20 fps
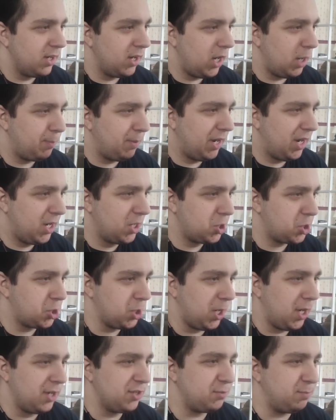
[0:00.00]
Upon
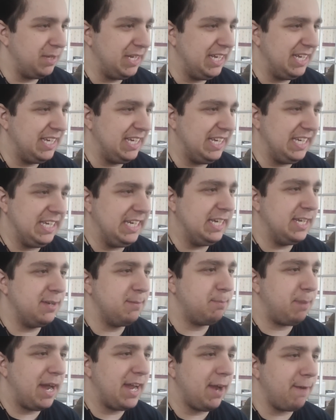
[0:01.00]
Sean's being
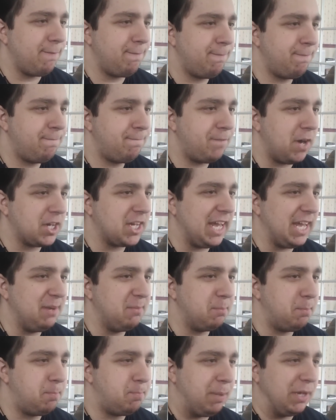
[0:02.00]
eaten by a
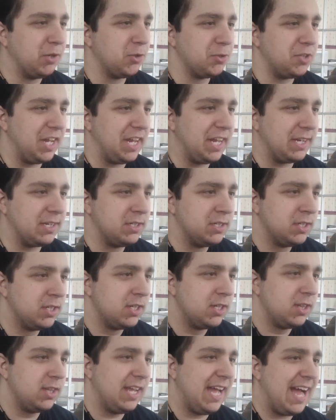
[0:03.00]
fucking building,
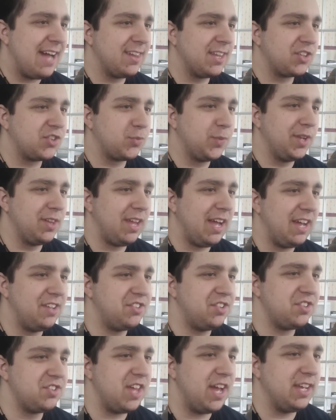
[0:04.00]
Alex
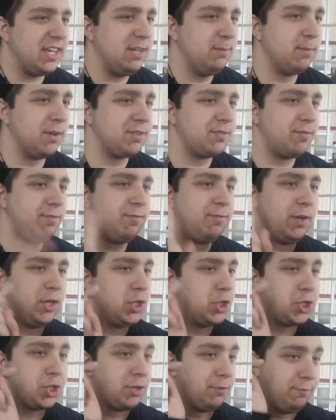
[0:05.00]
realizes that he must
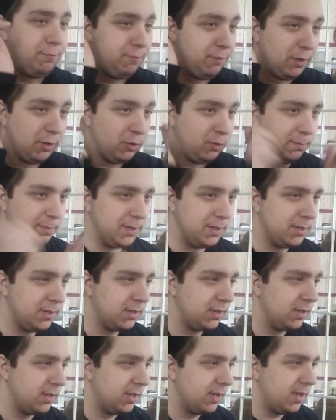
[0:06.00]
finish the film.
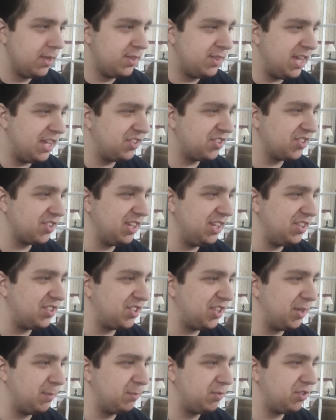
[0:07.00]
This
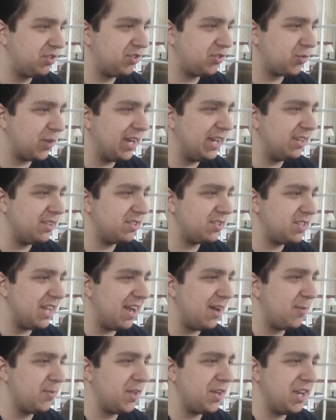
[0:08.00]
leads him straight
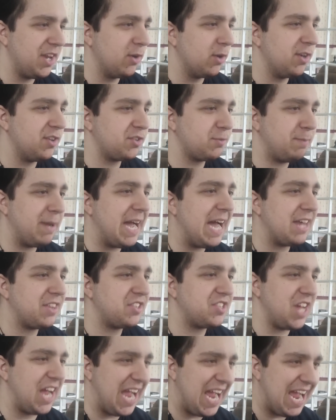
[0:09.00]
down the nearest
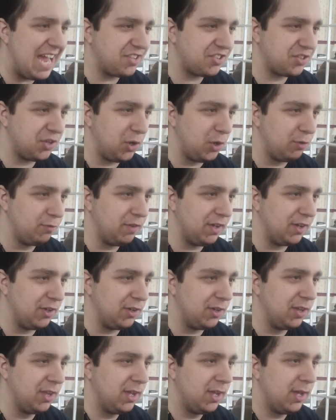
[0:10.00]
path to
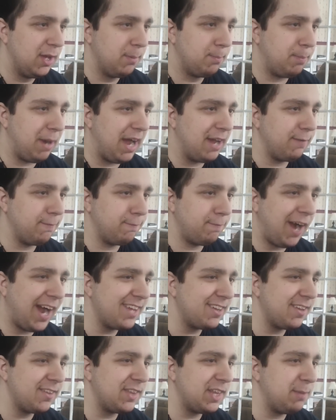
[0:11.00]
Assholeville by
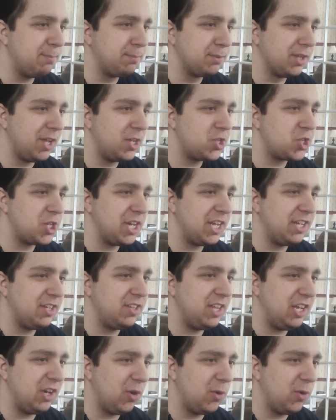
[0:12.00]
violently bludgeoning the